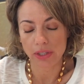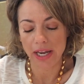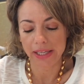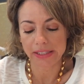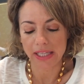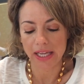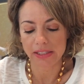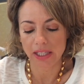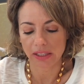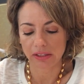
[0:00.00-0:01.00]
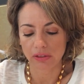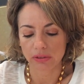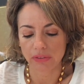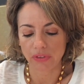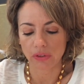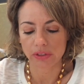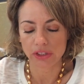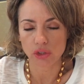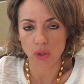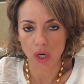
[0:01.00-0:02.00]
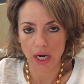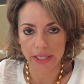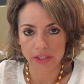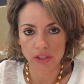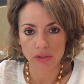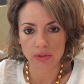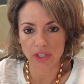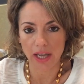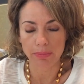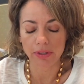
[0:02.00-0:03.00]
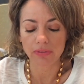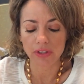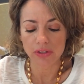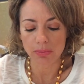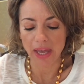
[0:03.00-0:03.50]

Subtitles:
today because I had technical difficulties trying to do Skype interviews,